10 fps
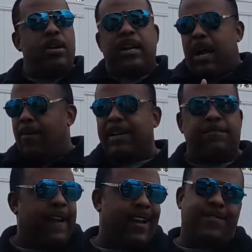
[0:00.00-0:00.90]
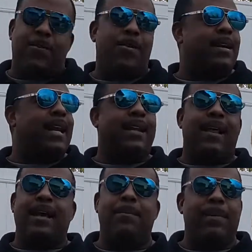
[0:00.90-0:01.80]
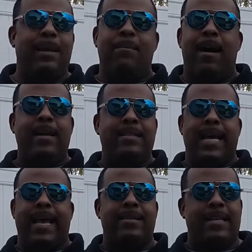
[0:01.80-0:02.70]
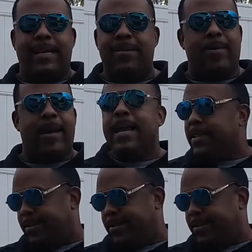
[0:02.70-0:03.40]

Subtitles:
You can always fast forward. It ain't like I'm being monetized anyway.